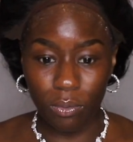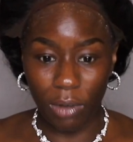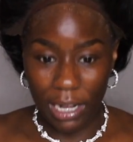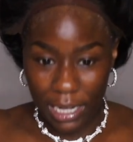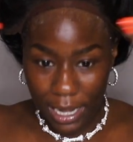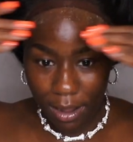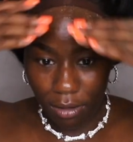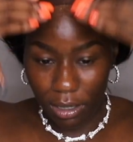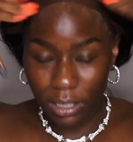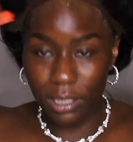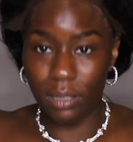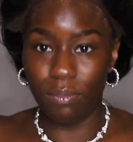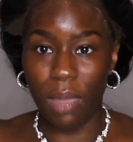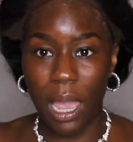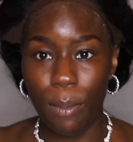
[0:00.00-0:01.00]
Right now this
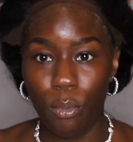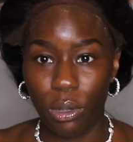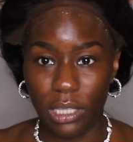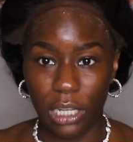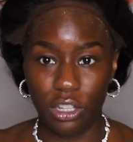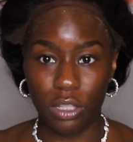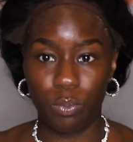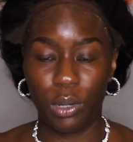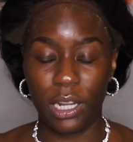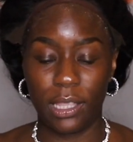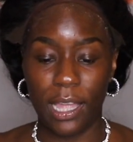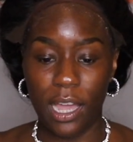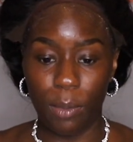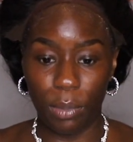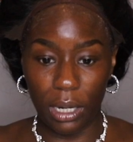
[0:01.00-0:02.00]
is mad moist, I just put it
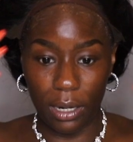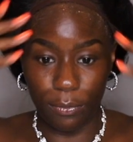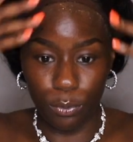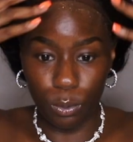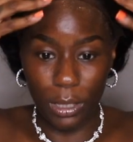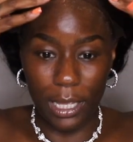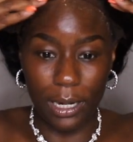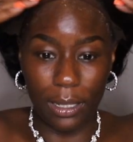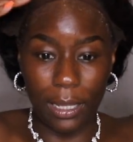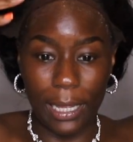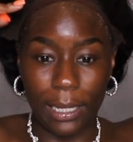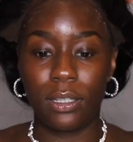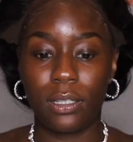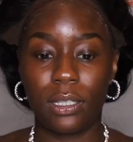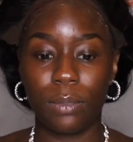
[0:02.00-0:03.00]
down, but if you let it like
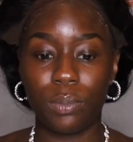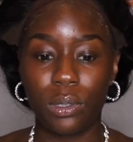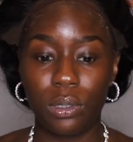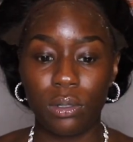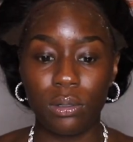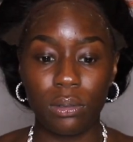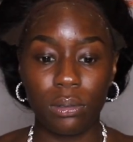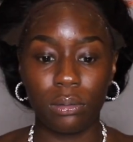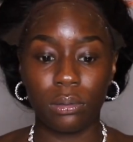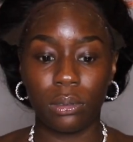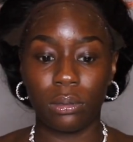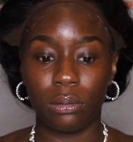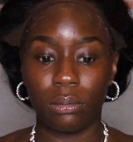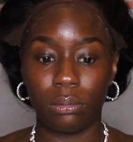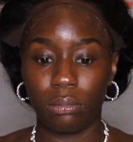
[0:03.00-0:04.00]
subsue
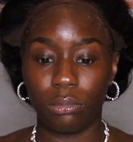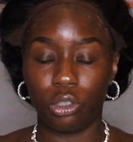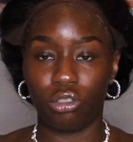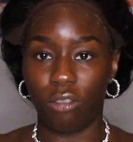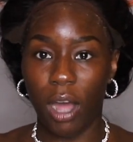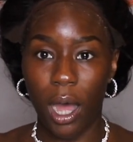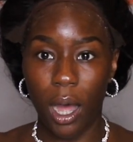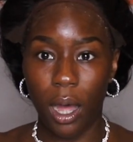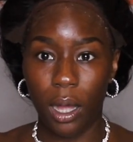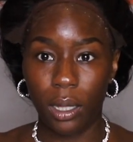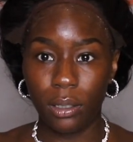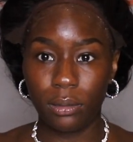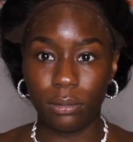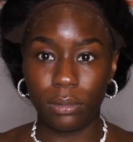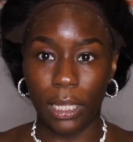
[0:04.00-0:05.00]
and
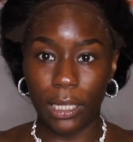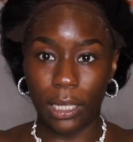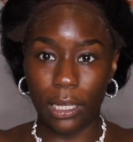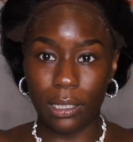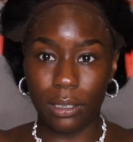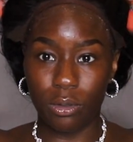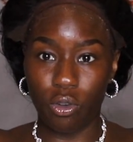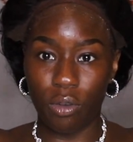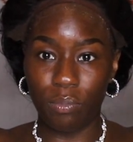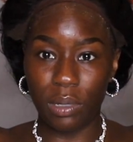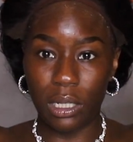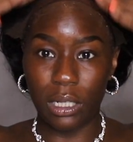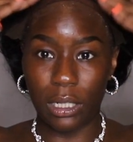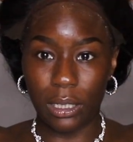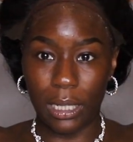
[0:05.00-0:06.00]
dry, like it's gonna
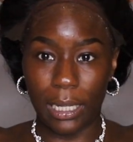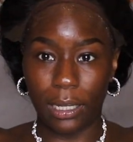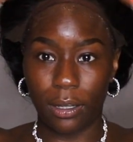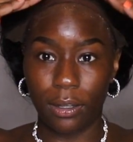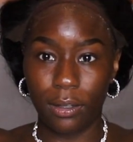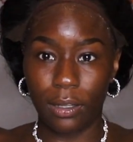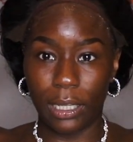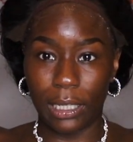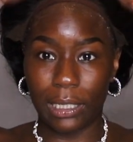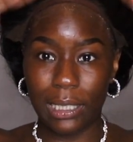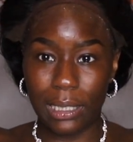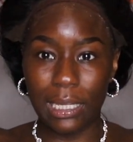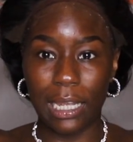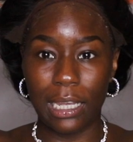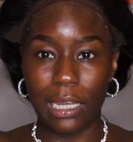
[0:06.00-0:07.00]
be just like
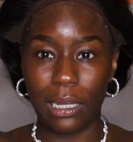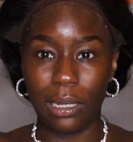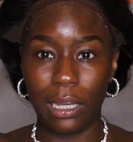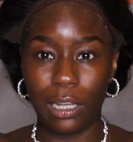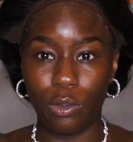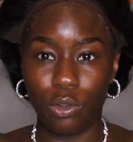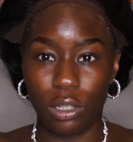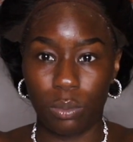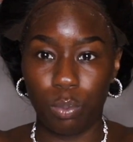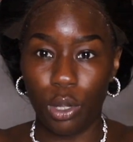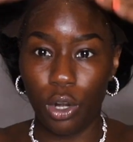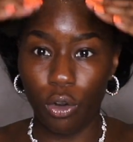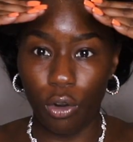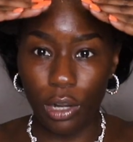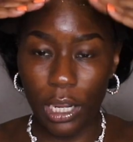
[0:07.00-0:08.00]
sticky, and you can just put
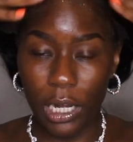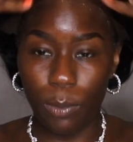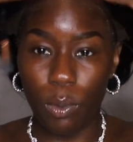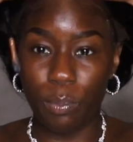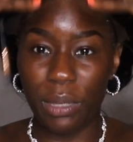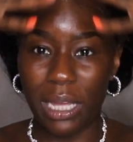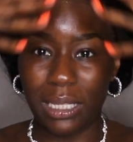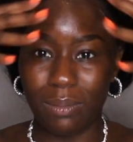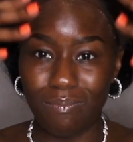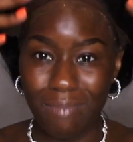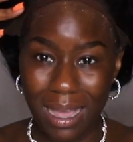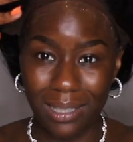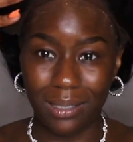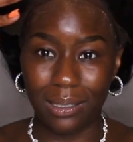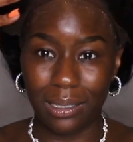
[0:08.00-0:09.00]
it on there and it won't be as
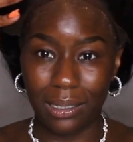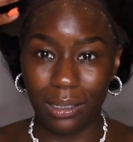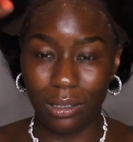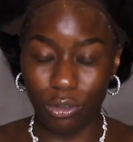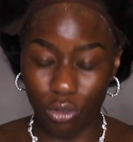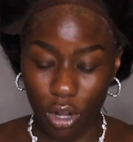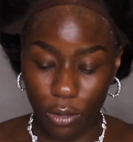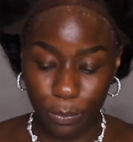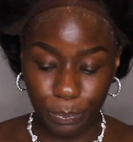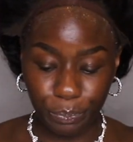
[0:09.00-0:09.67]
messy, you know?